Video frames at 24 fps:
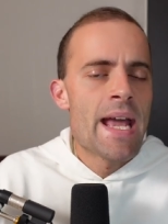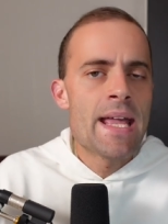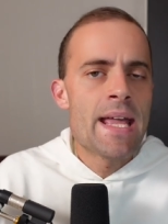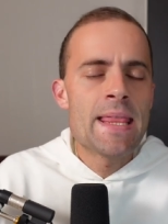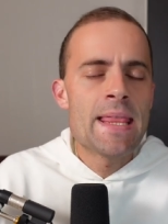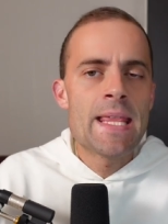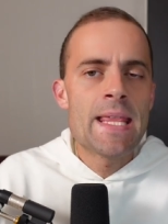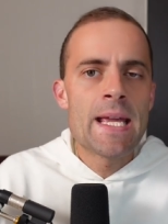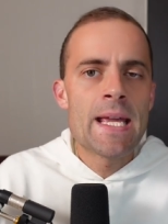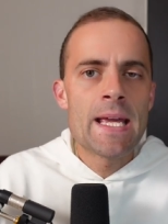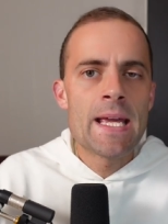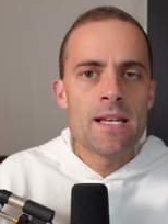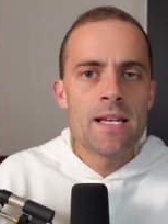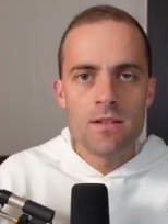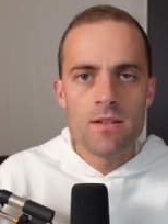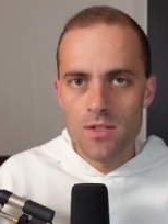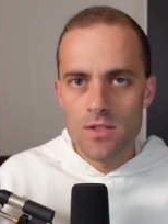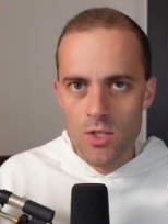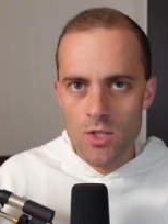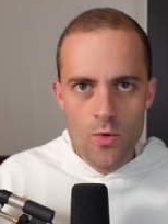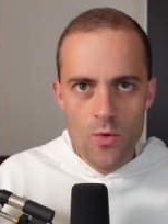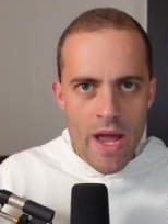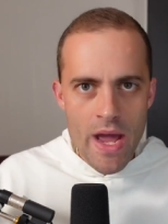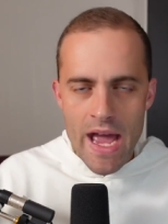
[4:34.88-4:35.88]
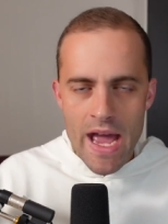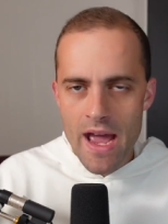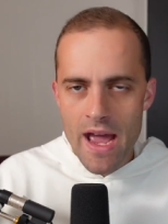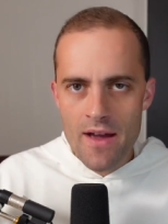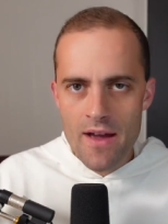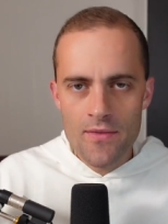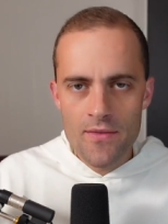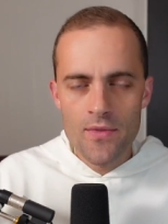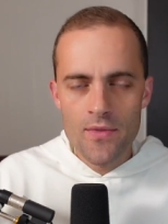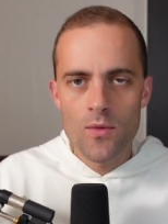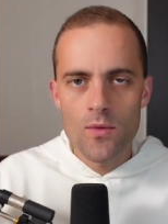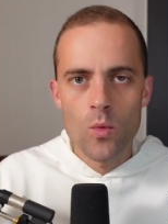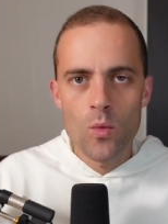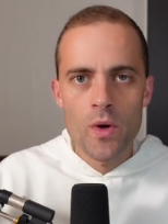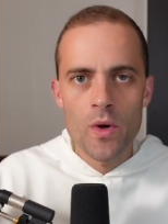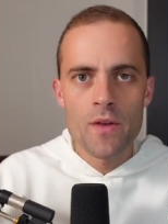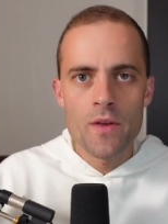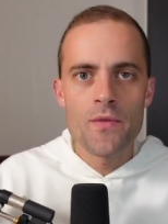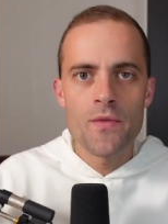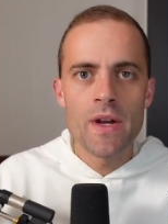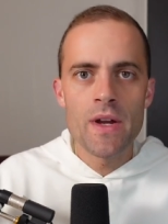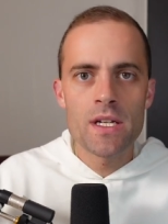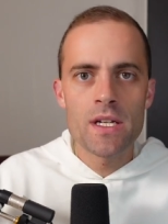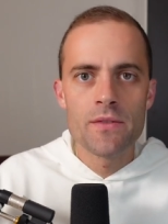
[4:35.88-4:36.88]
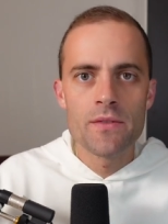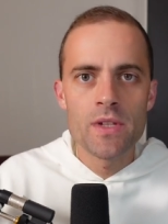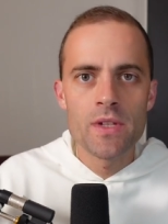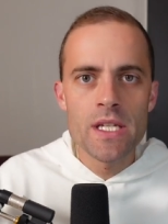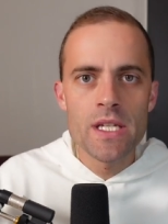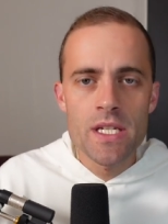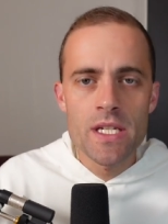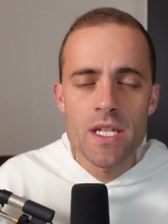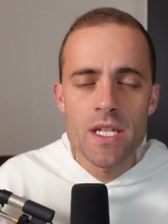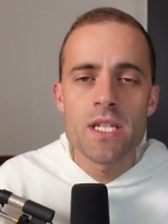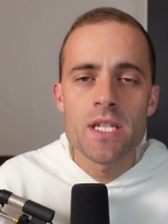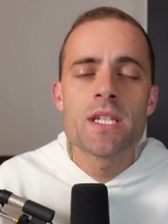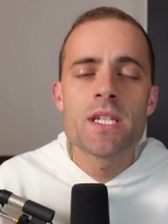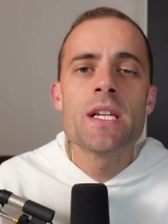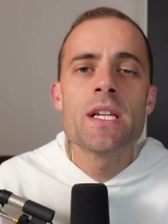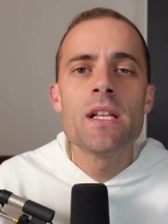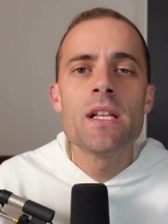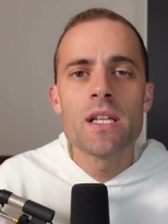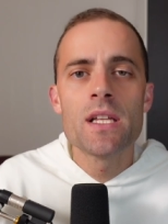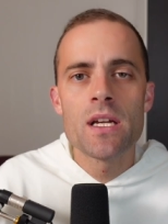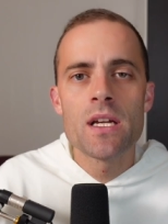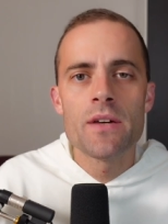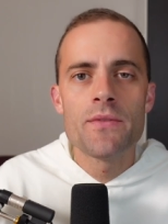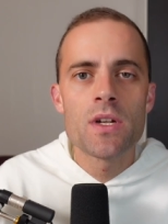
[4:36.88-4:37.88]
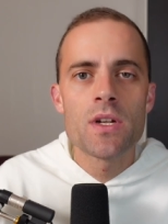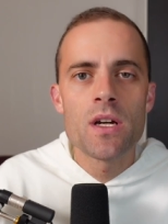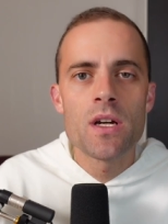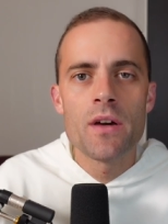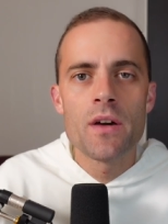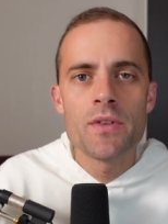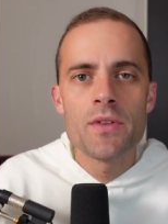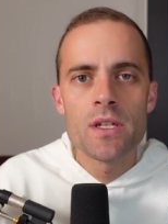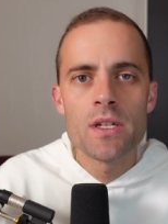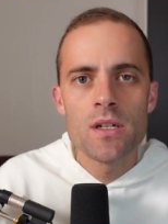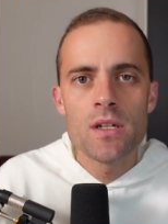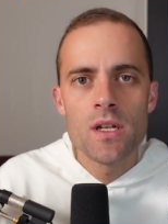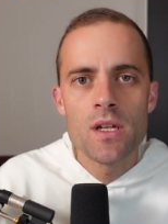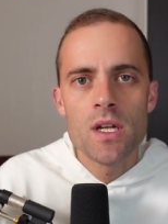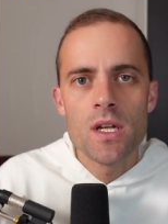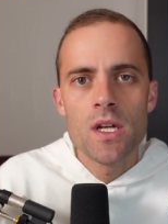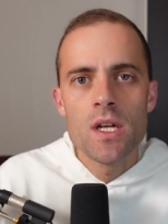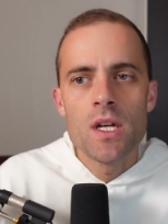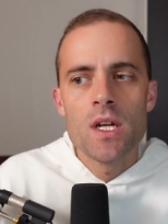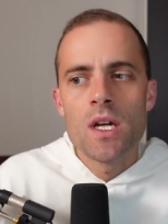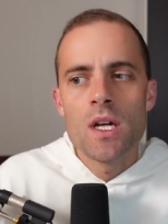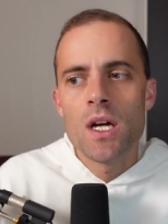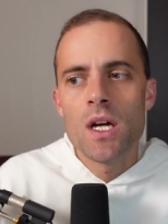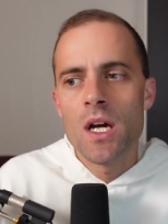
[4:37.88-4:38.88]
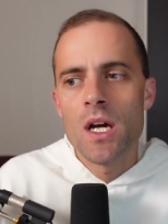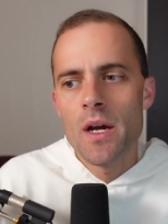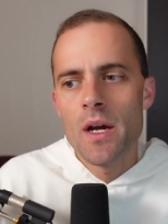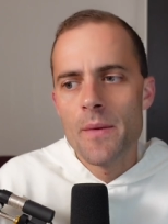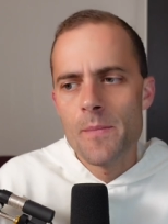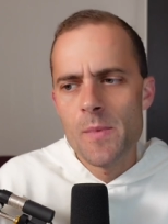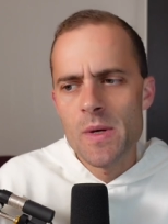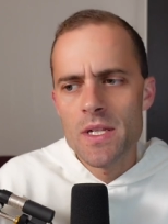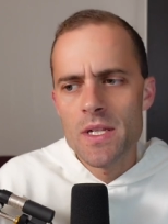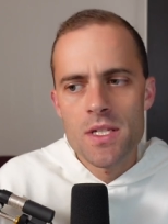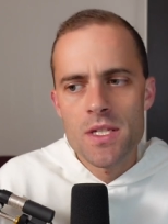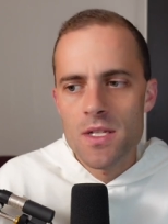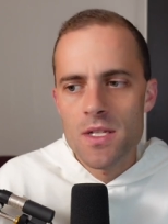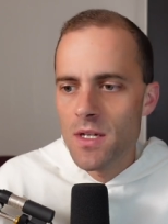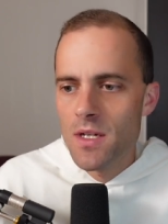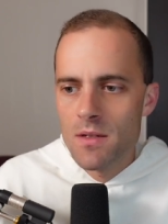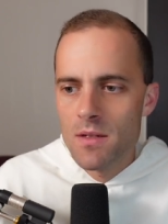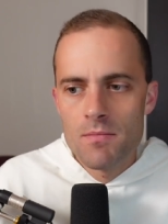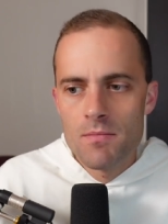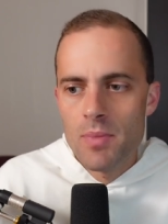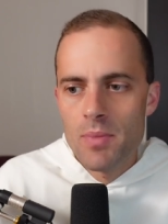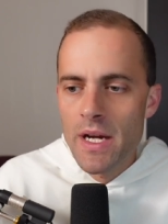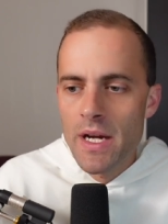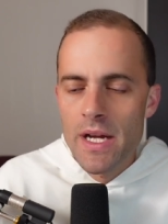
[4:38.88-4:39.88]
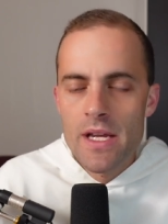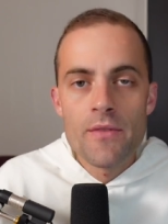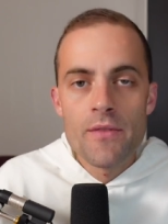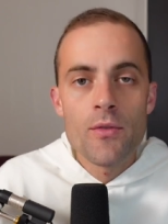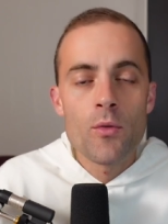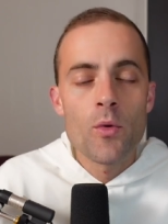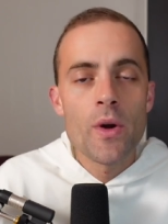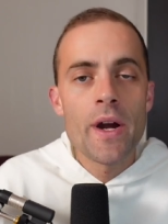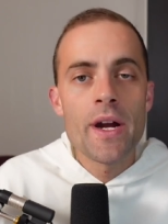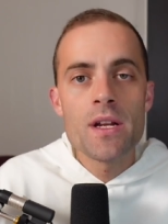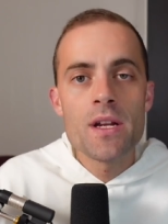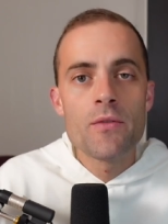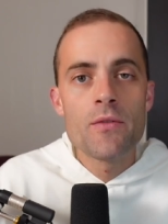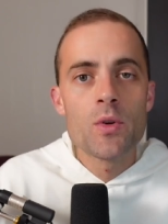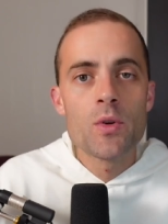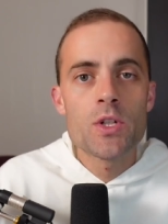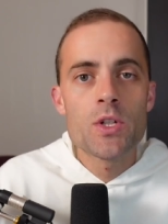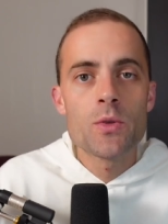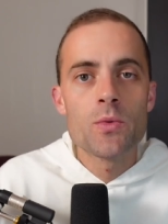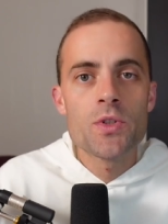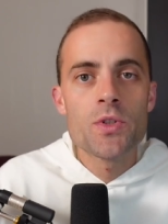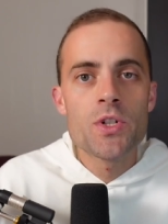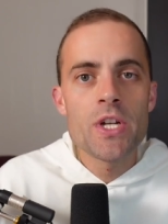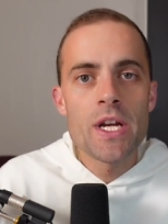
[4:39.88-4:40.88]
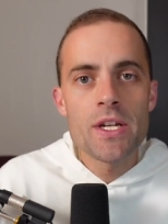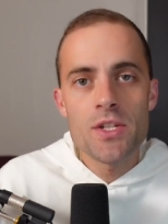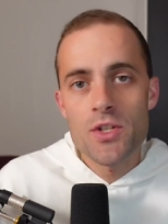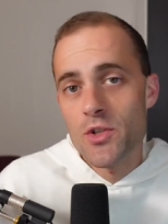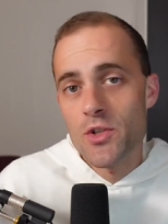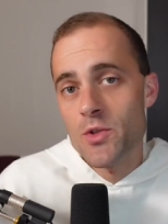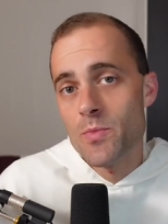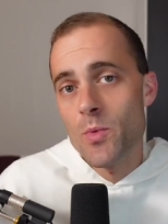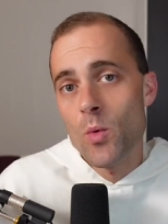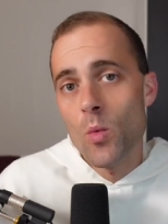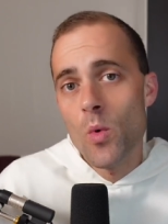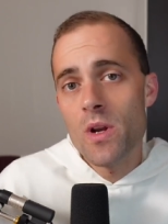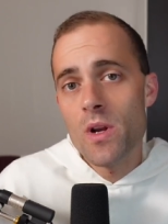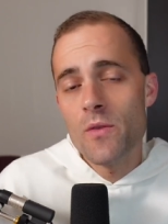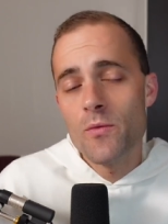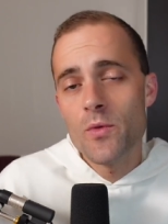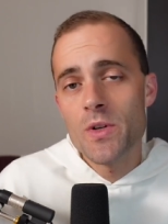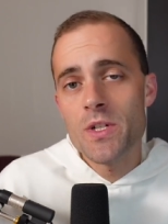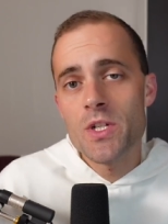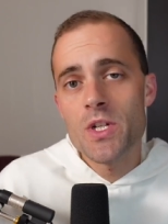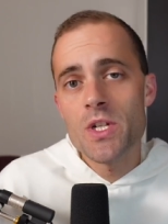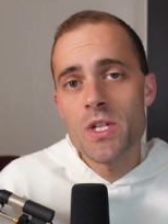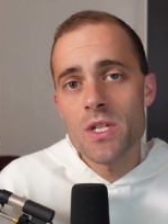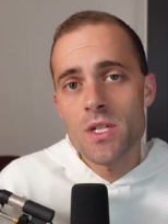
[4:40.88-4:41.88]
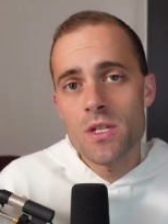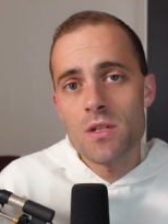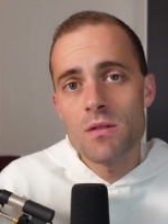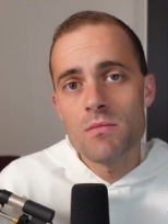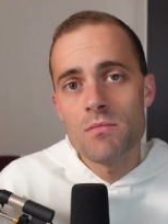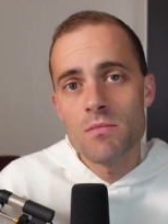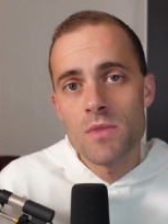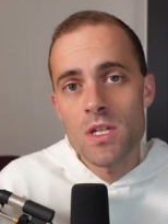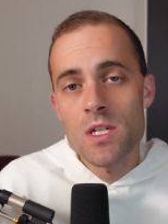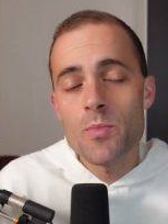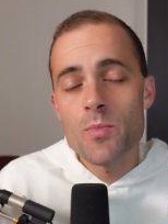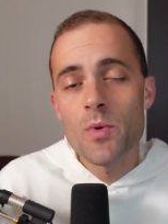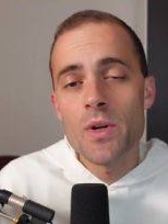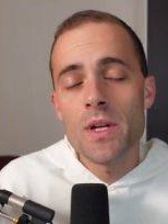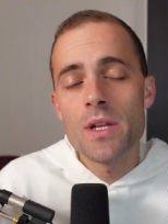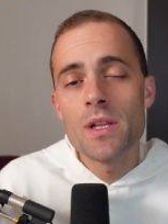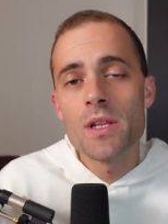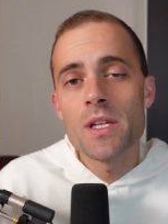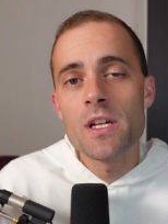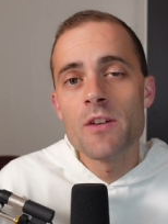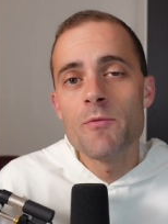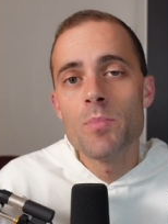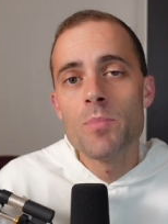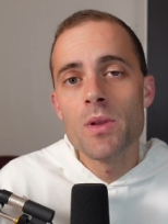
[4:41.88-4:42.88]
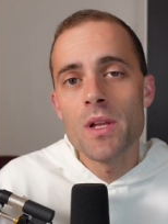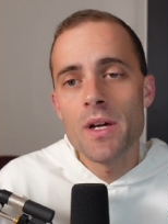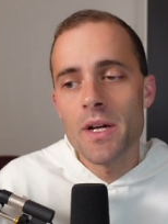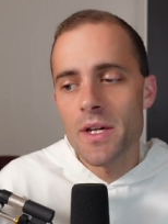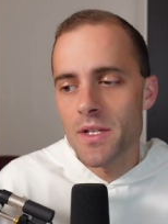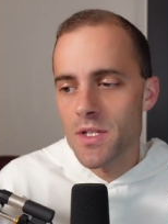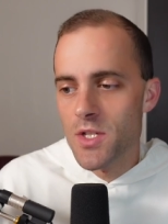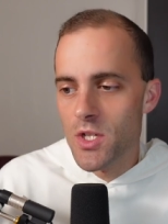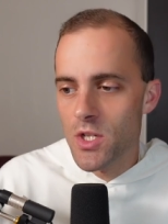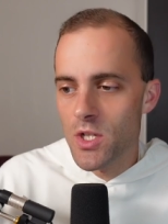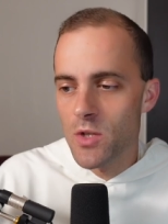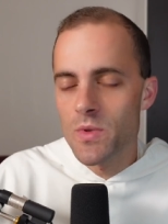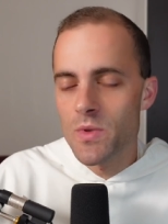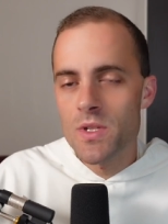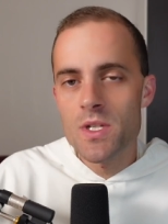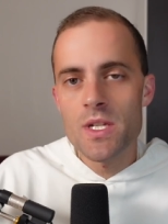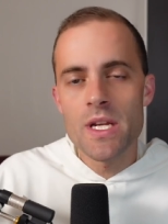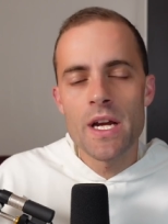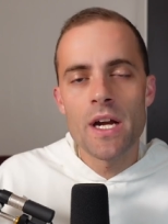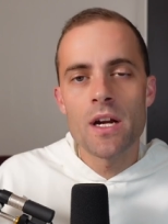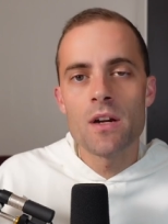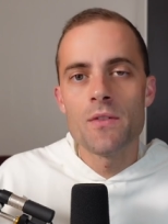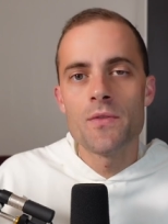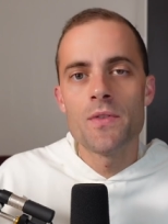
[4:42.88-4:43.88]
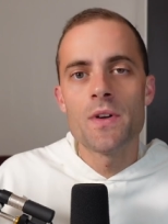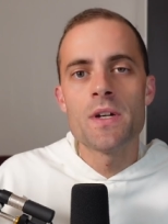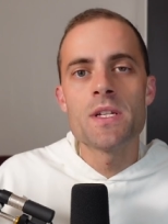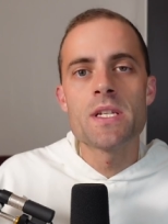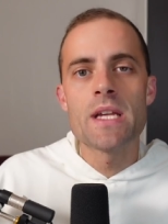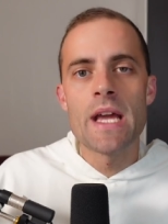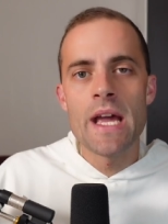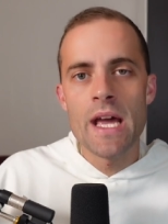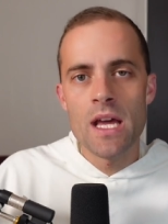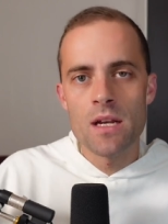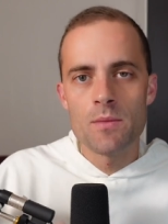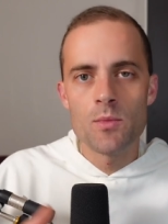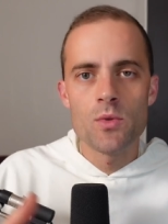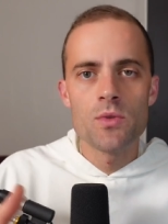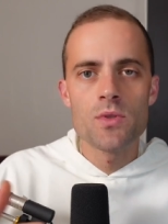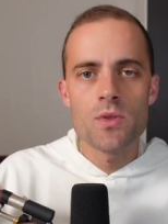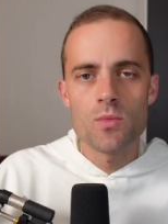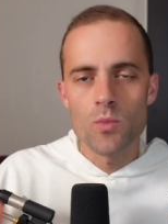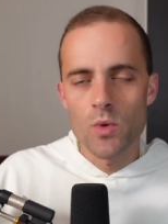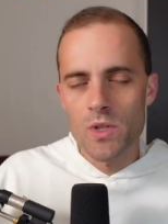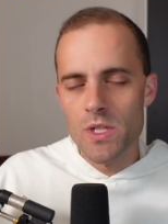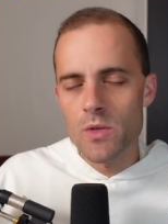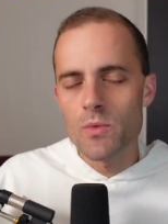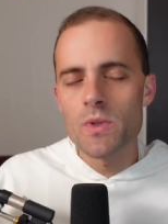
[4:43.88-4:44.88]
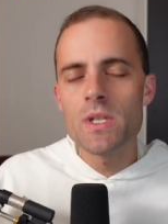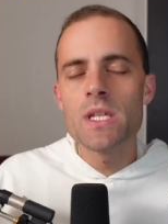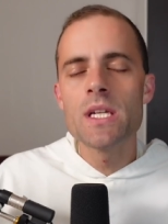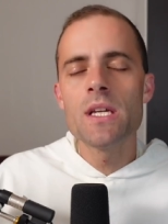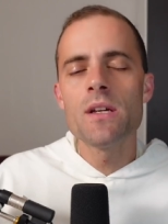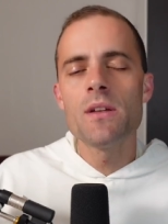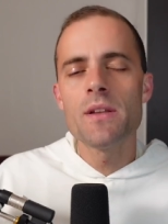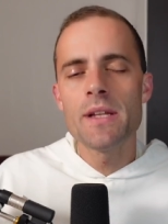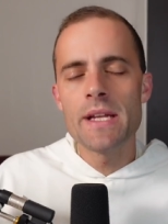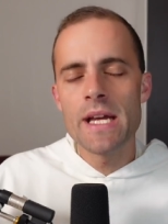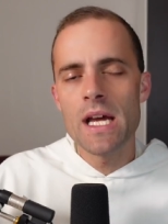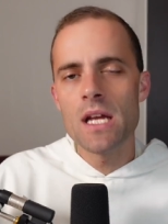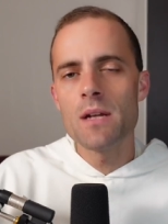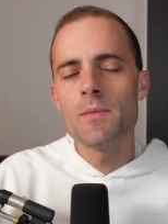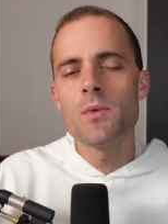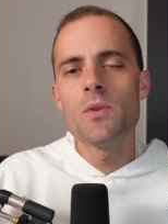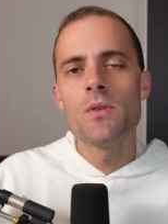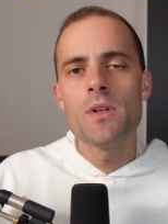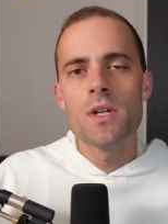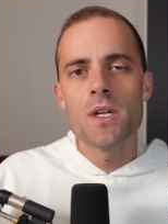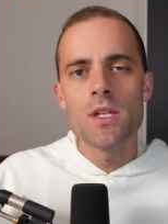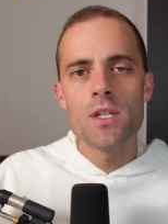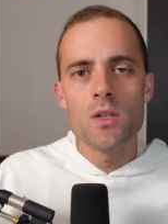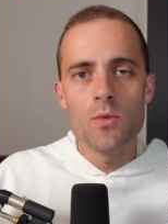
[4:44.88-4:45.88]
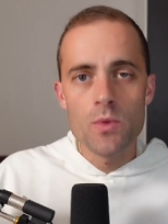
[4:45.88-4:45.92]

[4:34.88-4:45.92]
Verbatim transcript: And then you have what effectively is a sealing of a covenant, um, and it's done by a variety of ritual gestures, but one of which is the sprinkling of blood. So you would sacrifice animals. Well, you would kill an animal,